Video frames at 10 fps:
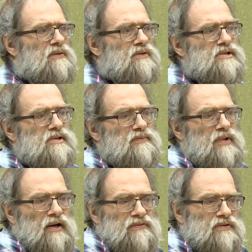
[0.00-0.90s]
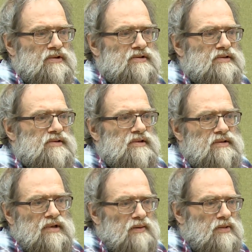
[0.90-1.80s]
which imply, for instance,
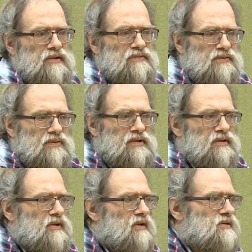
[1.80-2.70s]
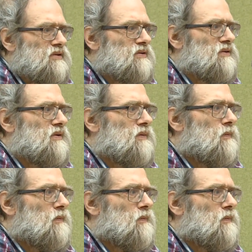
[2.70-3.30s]
the Brahma lived a million years ago.